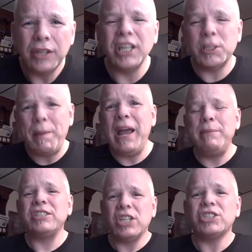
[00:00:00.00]
These
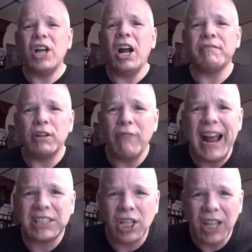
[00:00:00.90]
babies deserve the
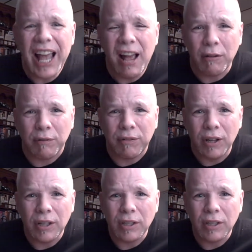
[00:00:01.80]
right to live.